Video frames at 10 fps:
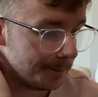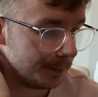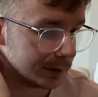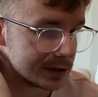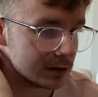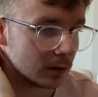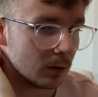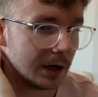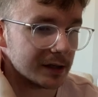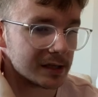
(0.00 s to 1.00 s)
but it's not
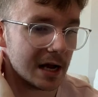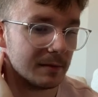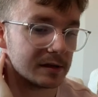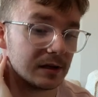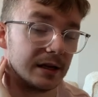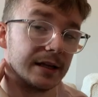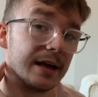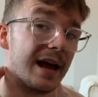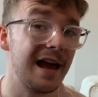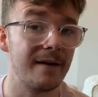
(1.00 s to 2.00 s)
quite the same as selling
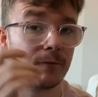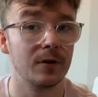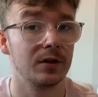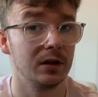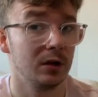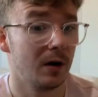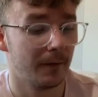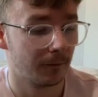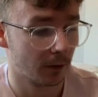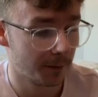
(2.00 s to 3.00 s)
everything you
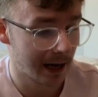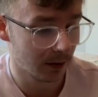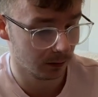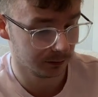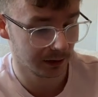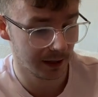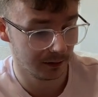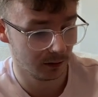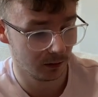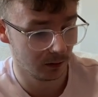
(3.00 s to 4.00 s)
have for a pound
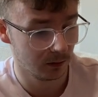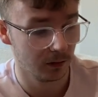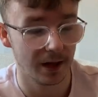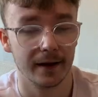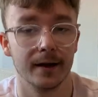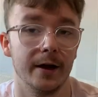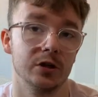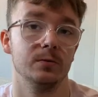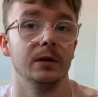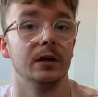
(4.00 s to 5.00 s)
and all that
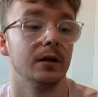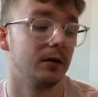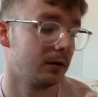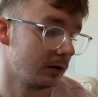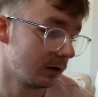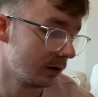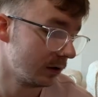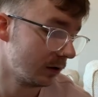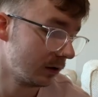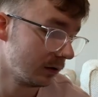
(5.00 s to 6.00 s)
cashmere,
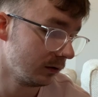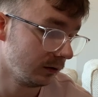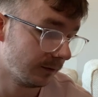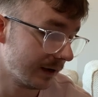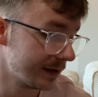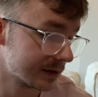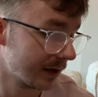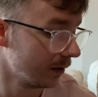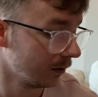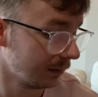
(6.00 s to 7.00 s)
all the phase
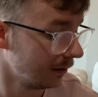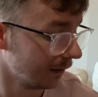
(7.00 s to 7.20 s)
8, all the Mint